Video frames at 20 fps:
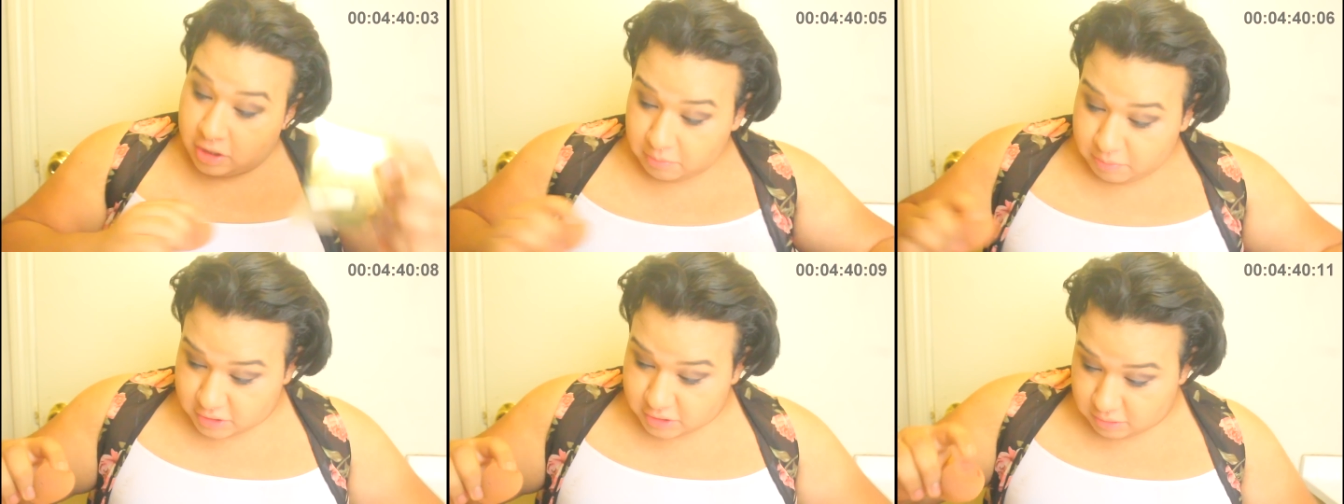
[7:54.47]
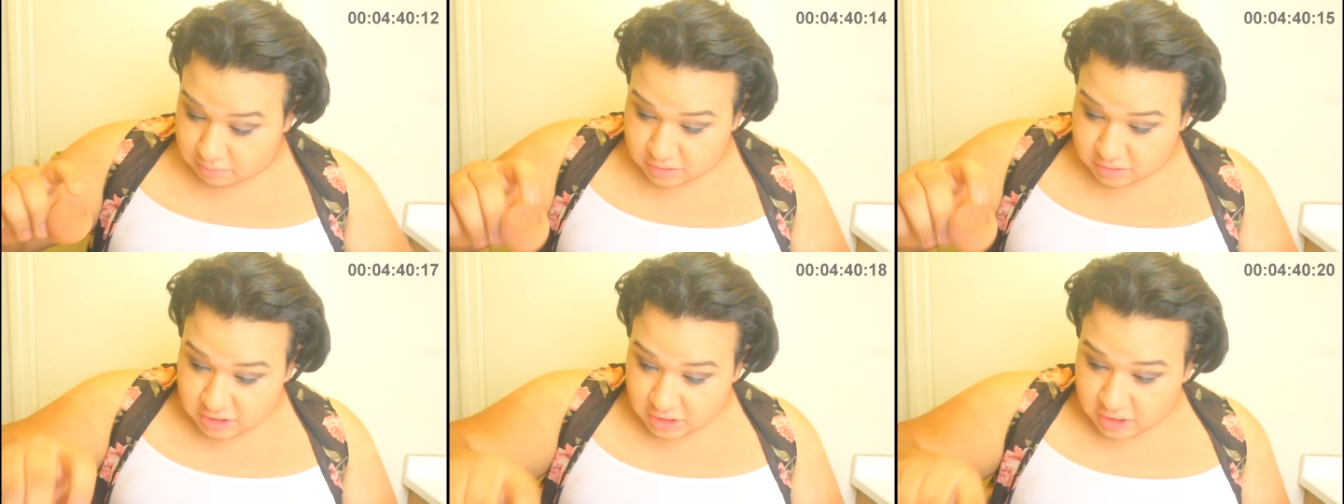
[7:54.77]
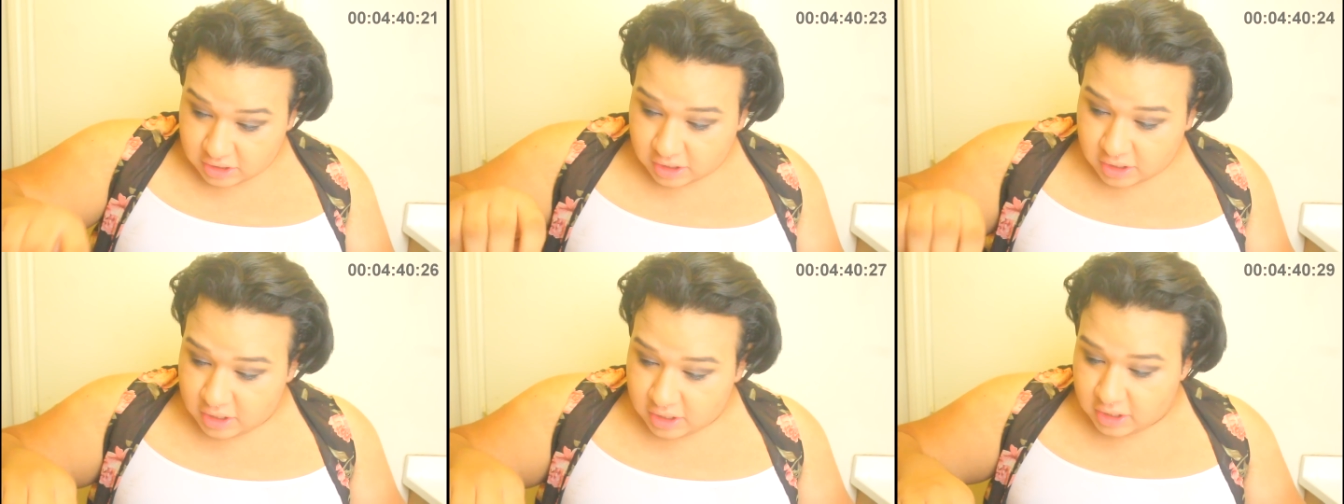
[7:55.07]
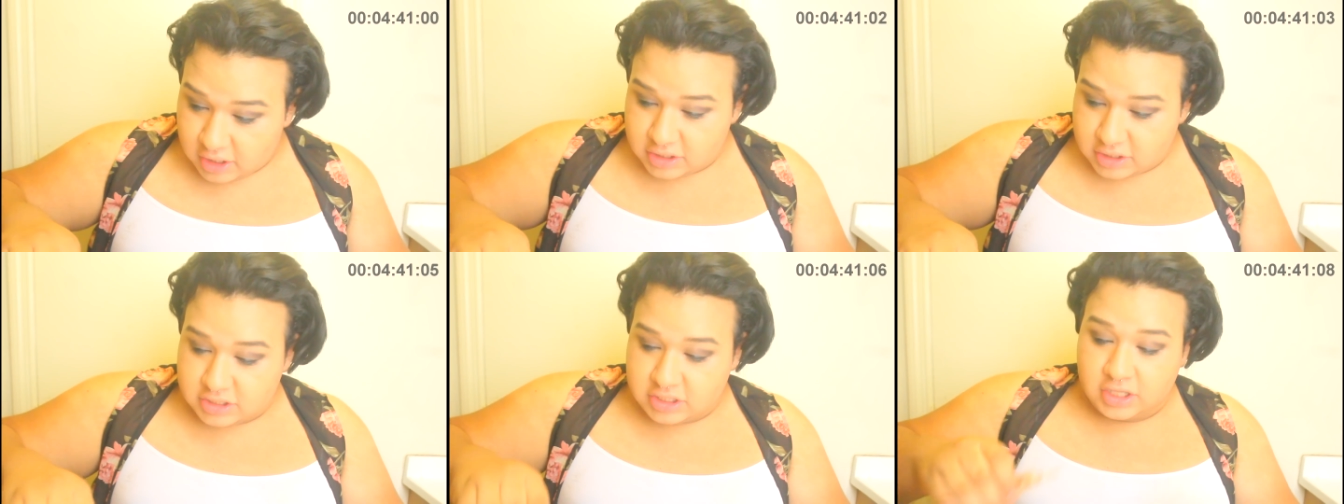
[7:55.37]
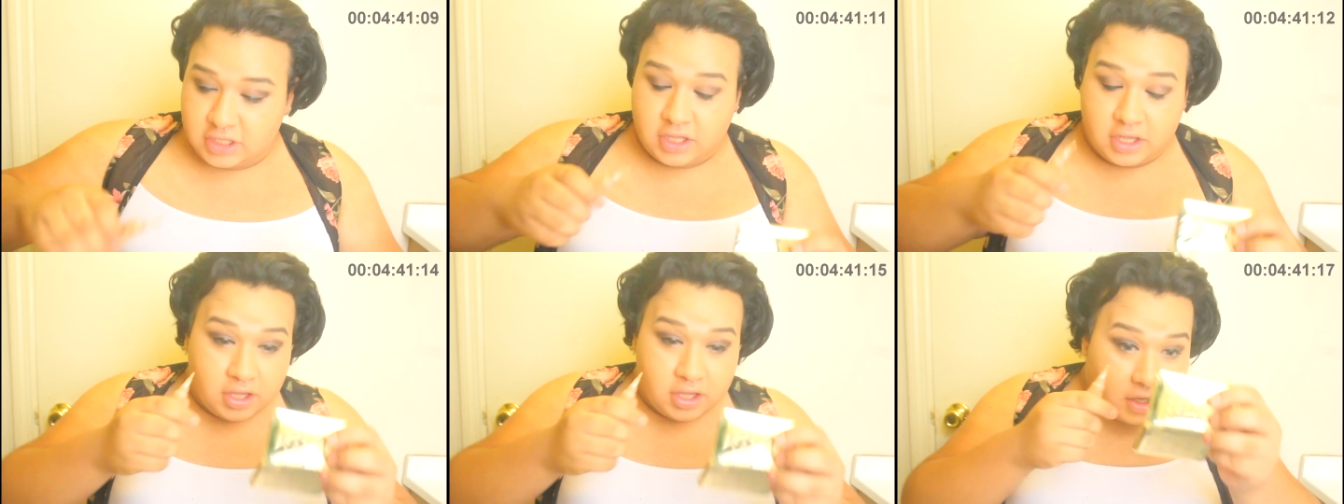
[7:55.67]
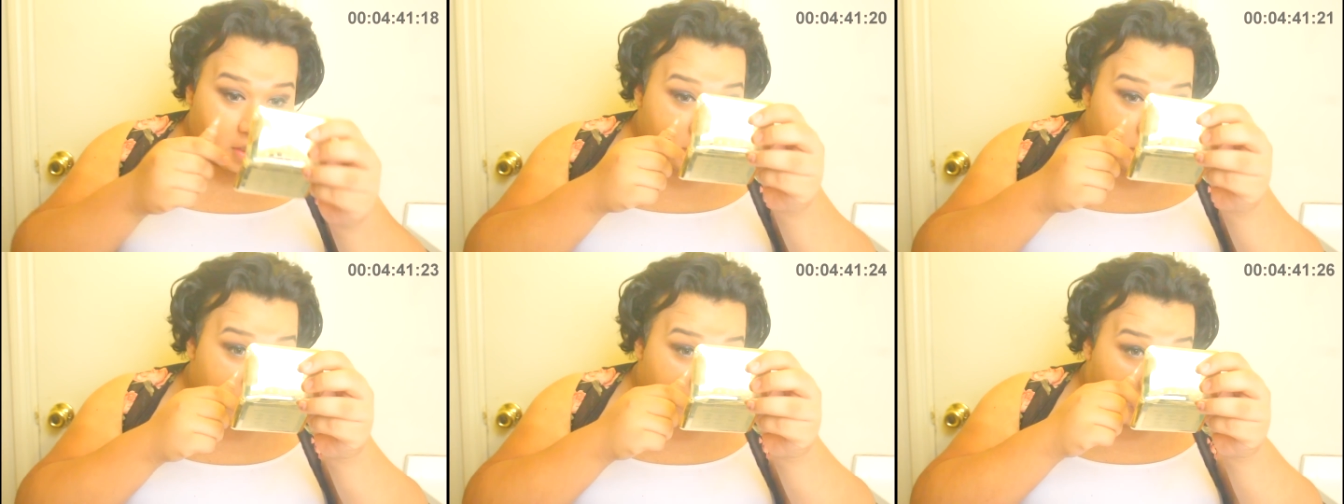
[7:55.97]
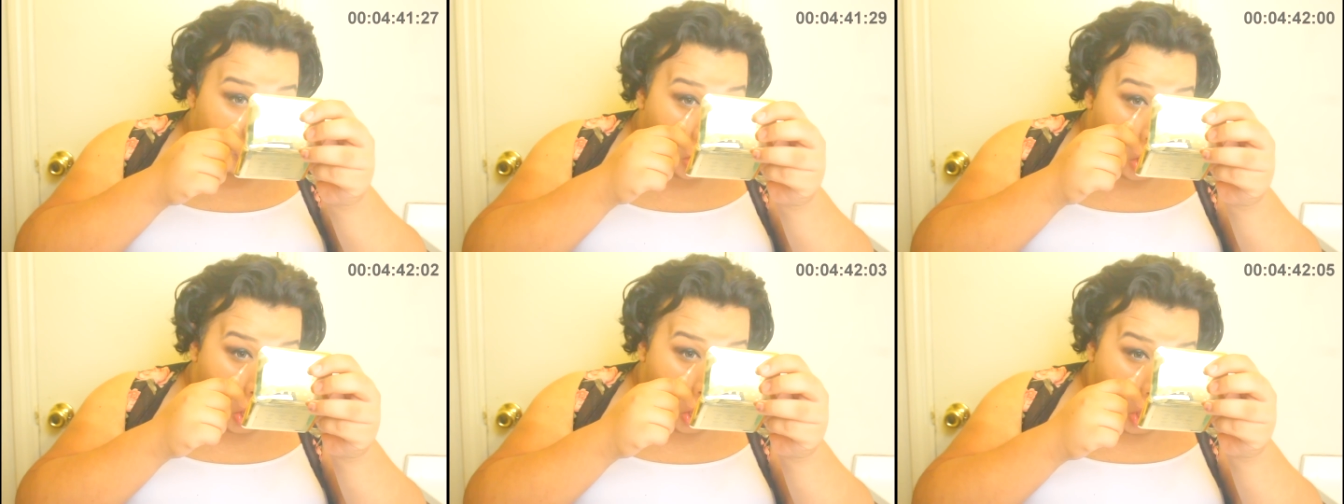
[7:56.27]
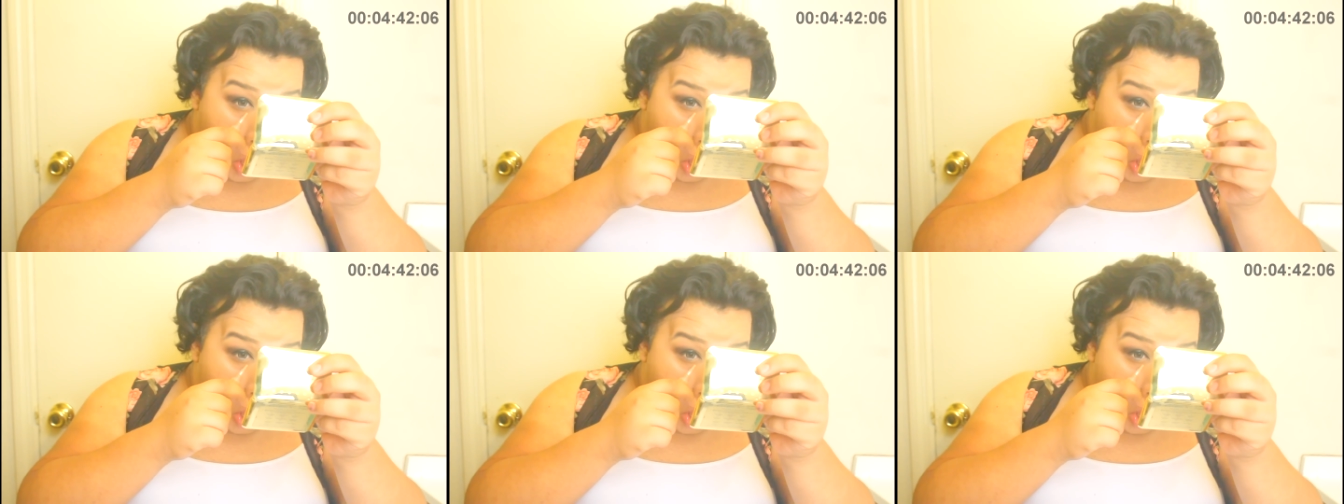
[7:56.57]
to put some concealer. Concealer. Concealer.